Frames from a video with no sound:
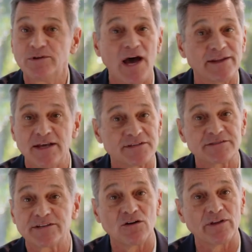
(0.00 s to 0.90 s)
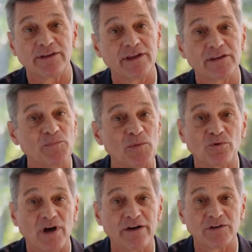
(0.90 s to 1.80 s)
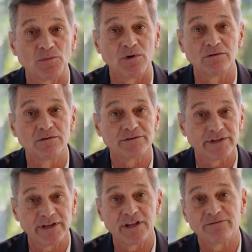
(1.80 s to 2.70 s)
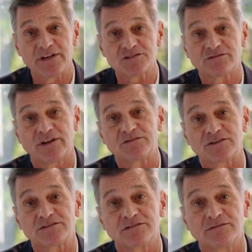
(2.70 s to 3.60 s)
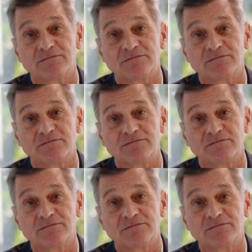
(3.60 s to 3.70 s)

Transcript: not necessarily need to be profitable to get investor interest.